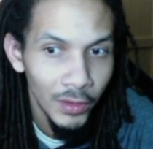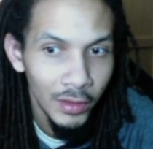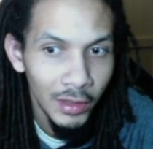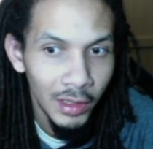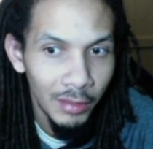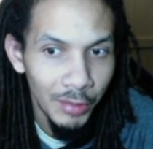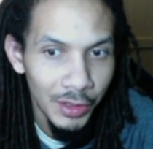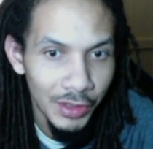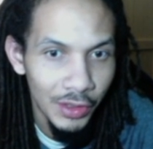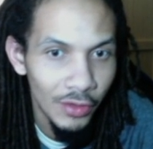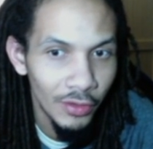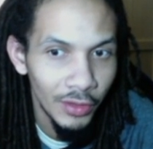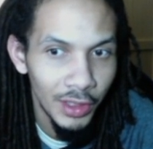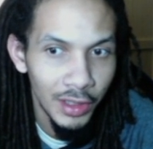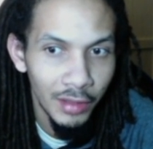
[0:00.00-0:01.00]
I mean, it's
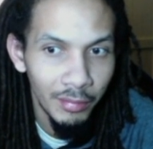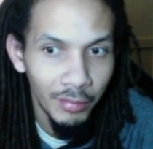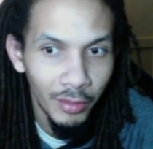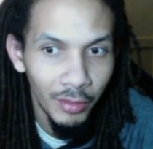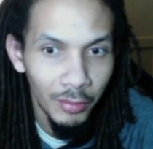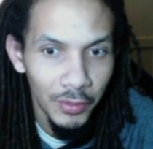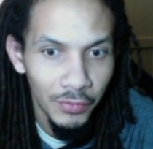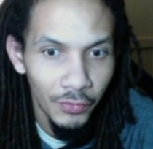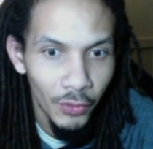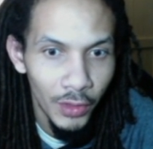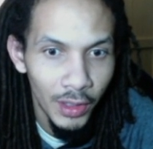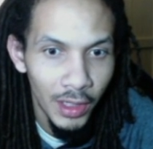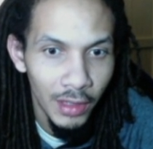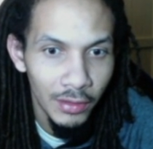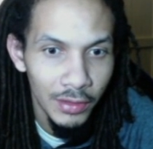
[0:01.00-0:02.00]
currently up almost
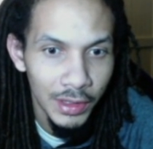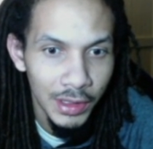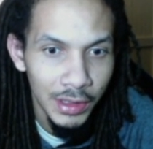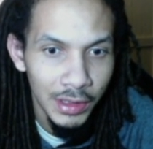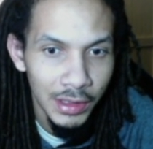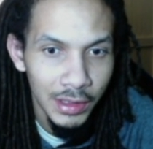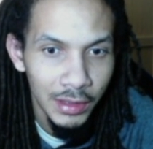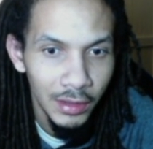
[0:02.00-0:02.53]
$40 since